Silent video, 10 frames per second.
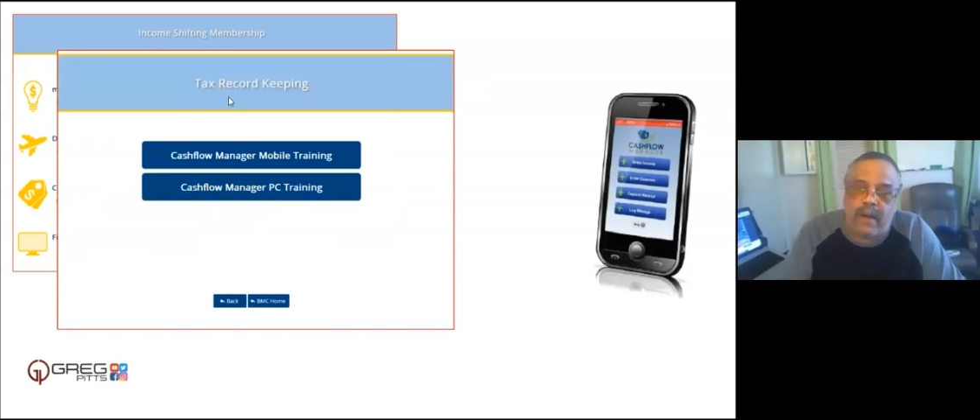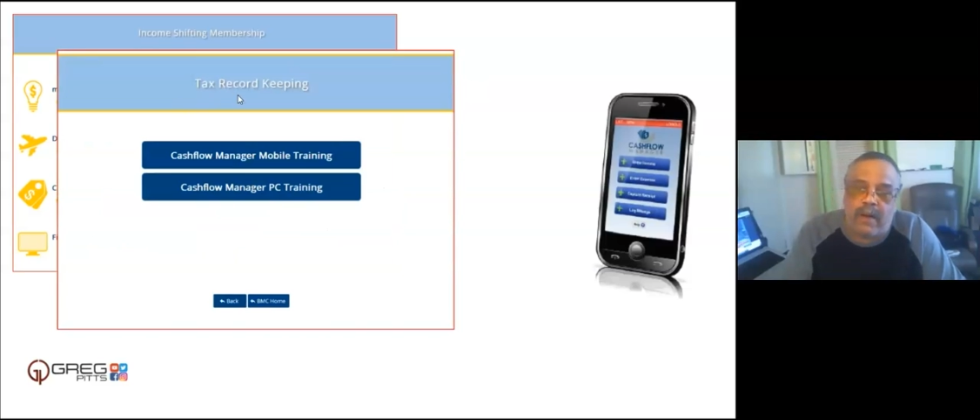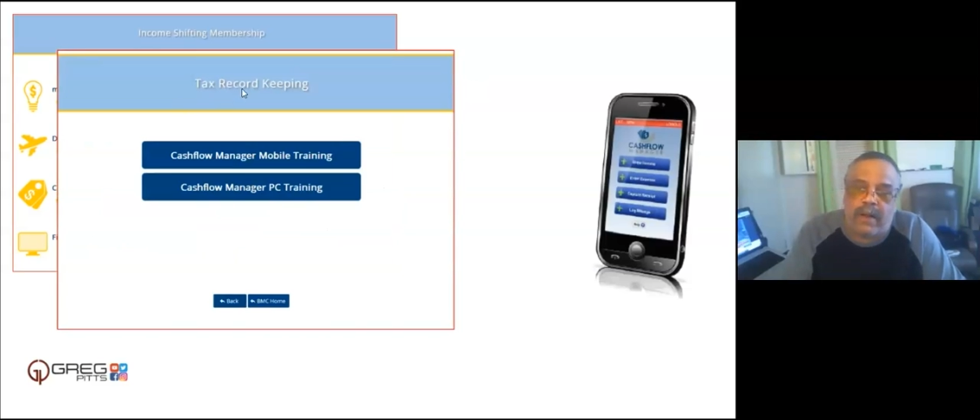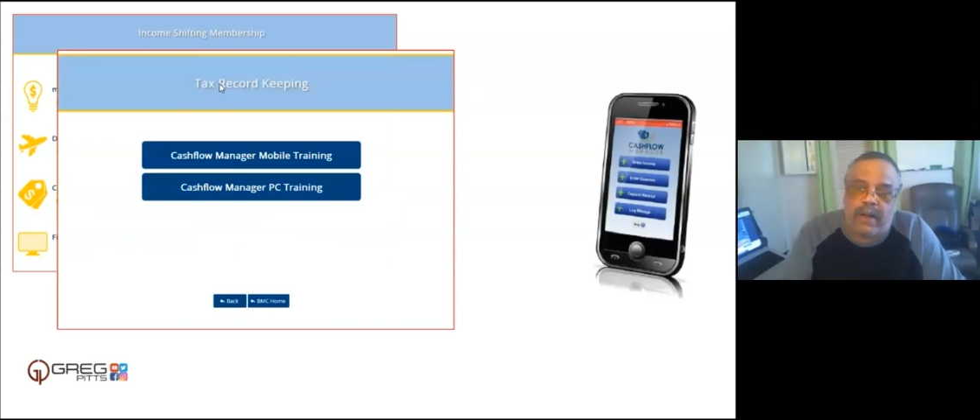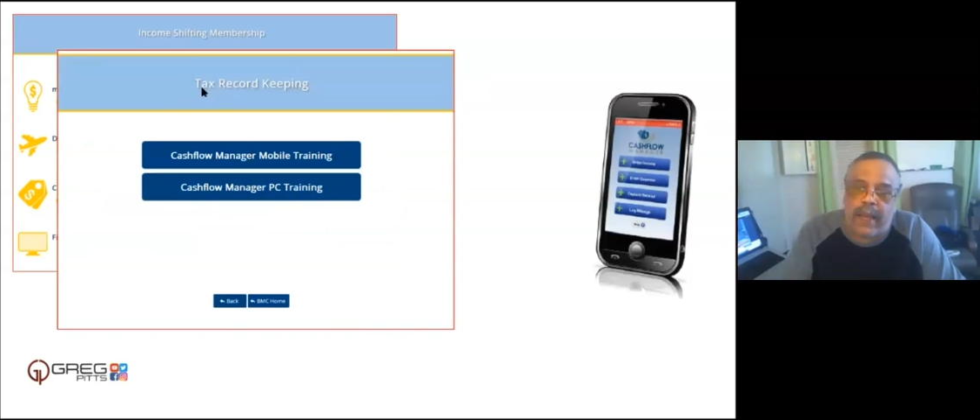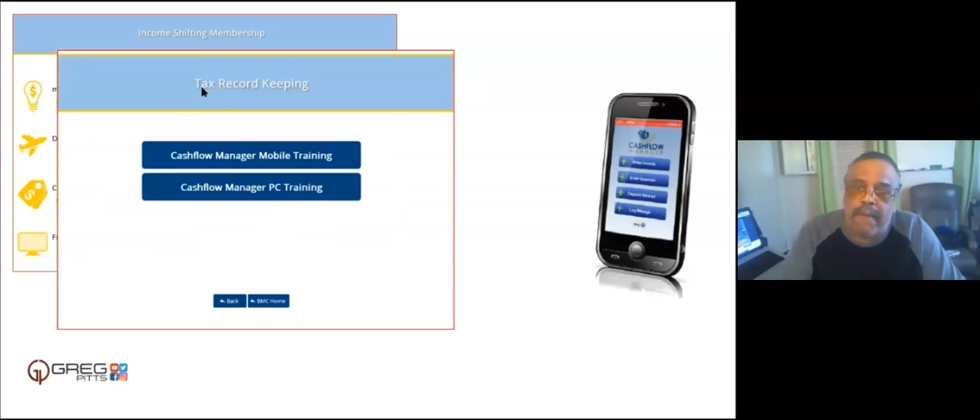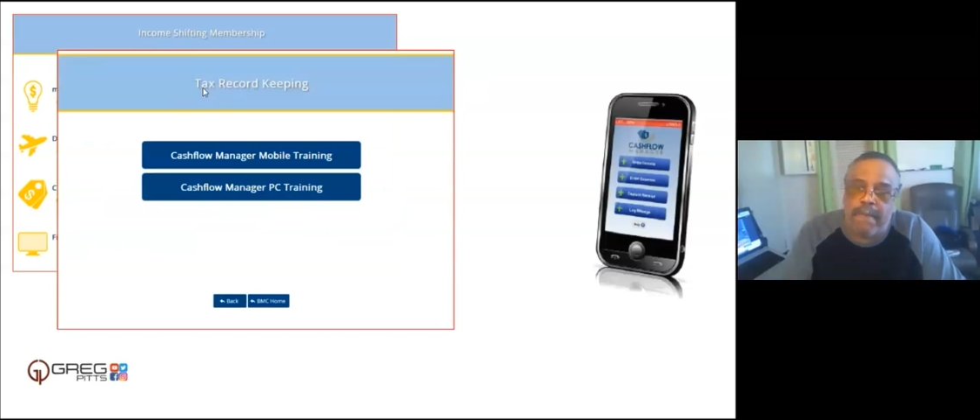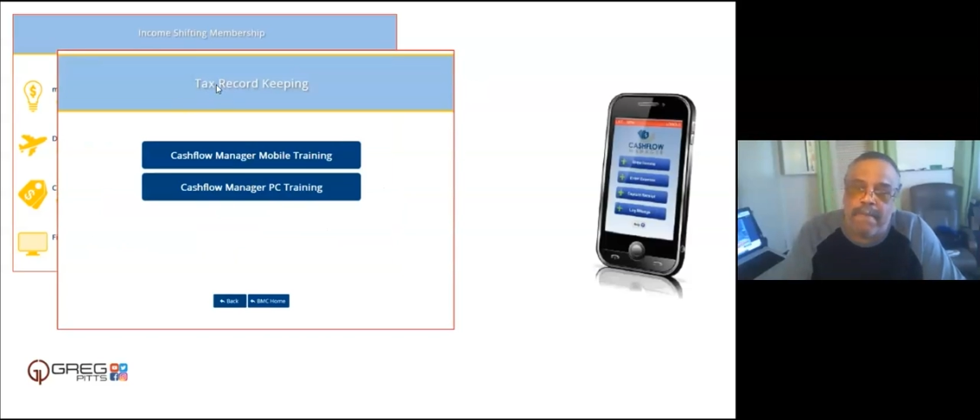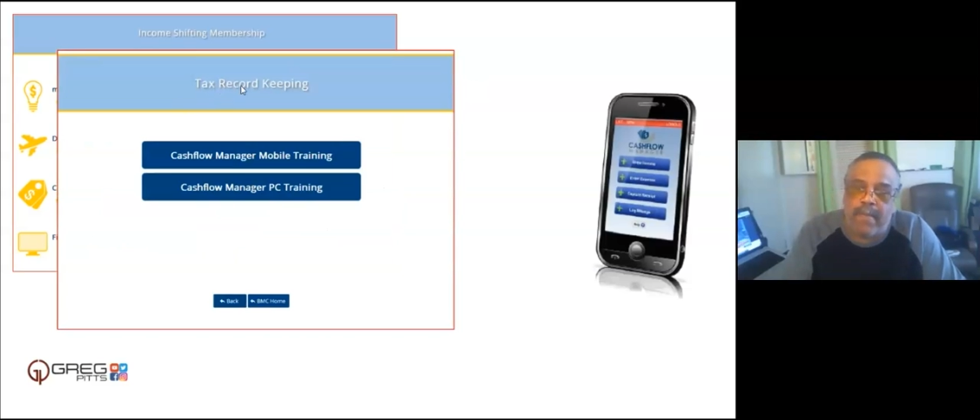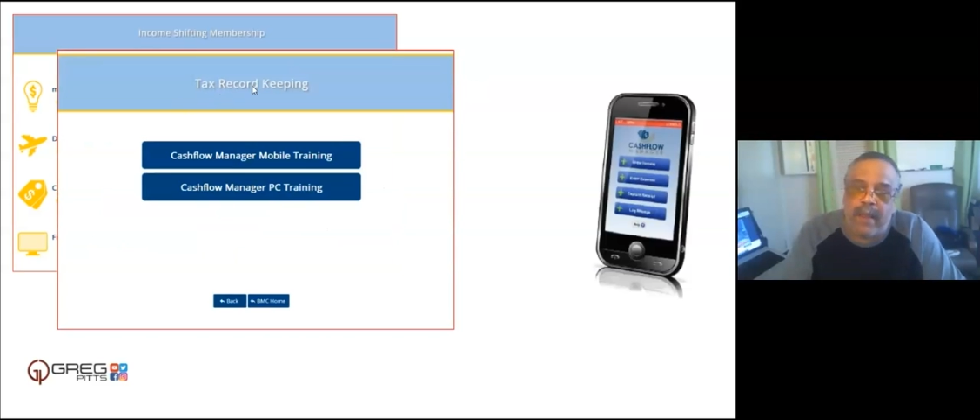Okay.
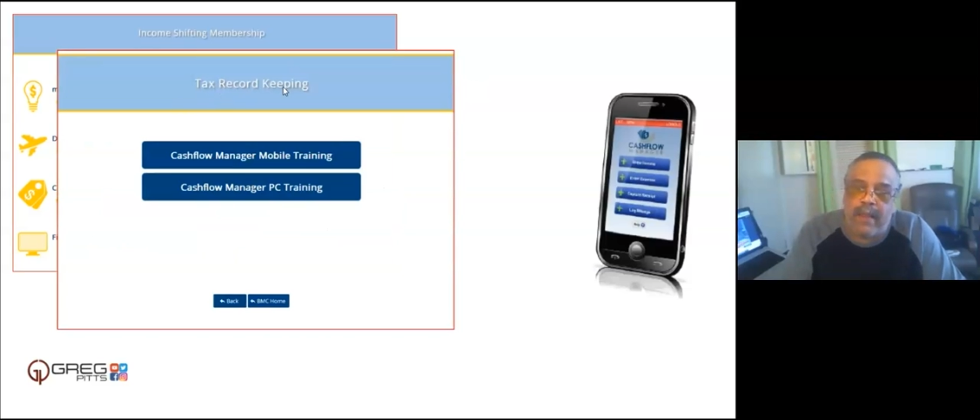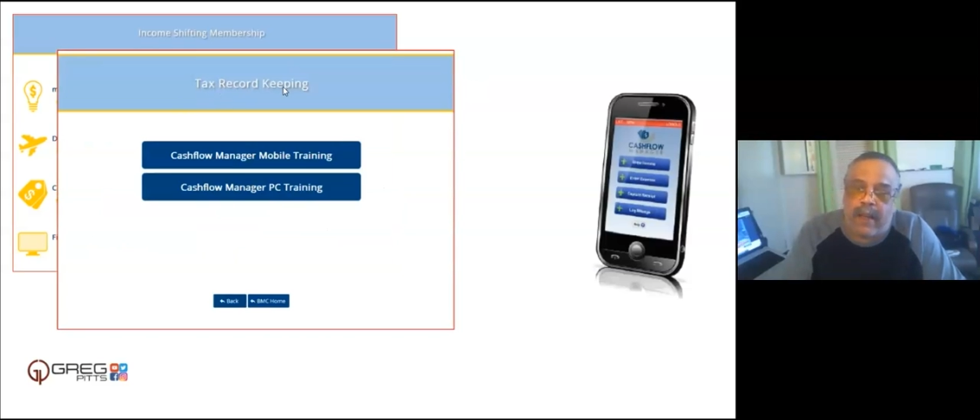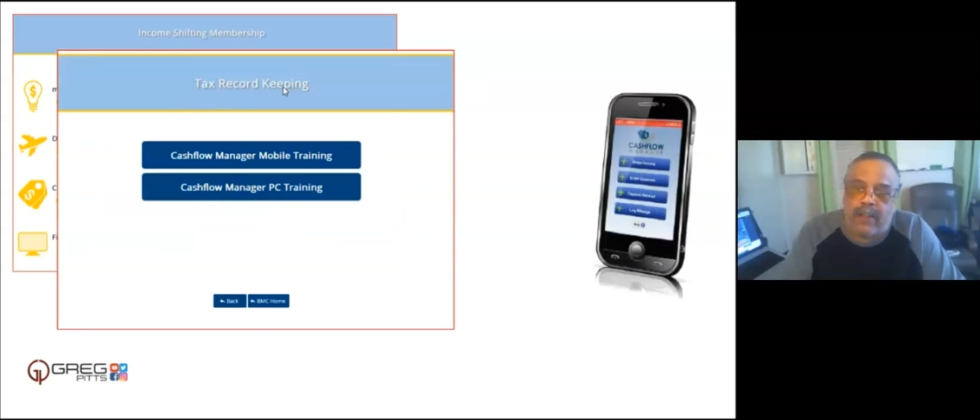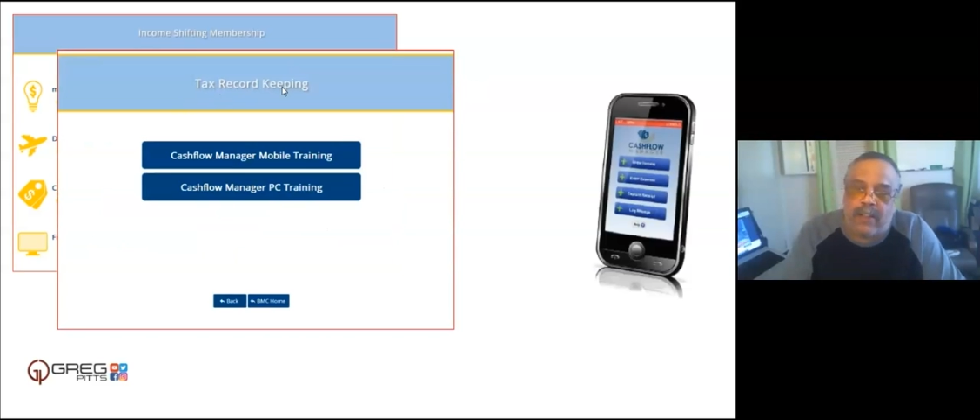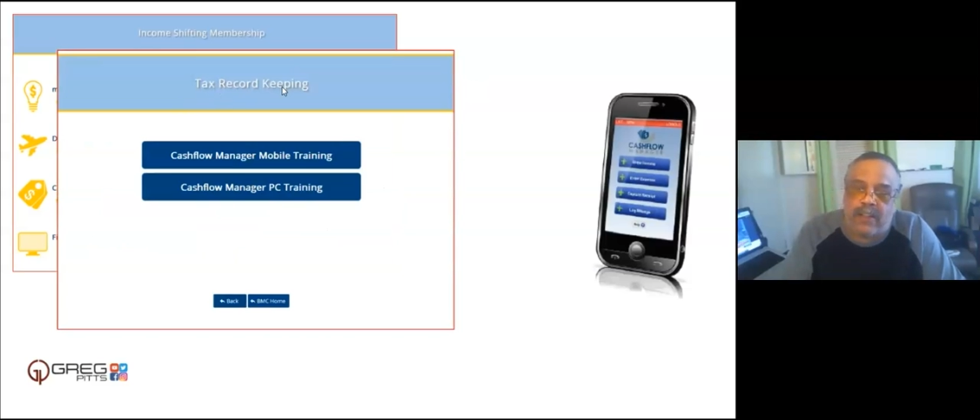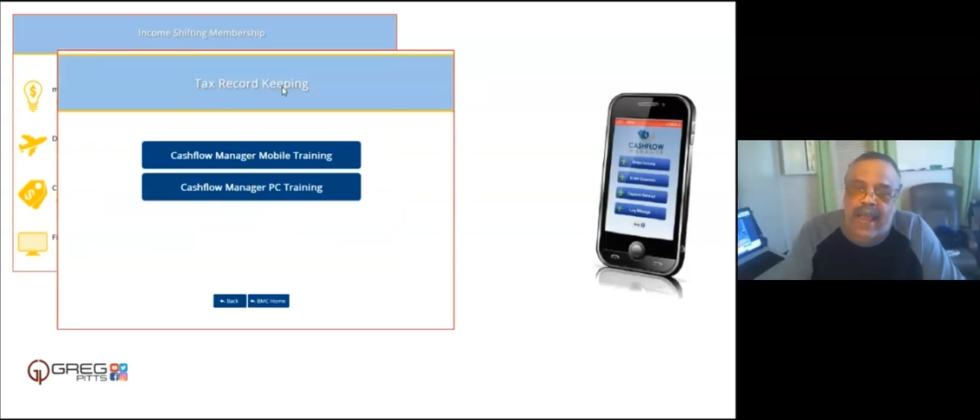There's your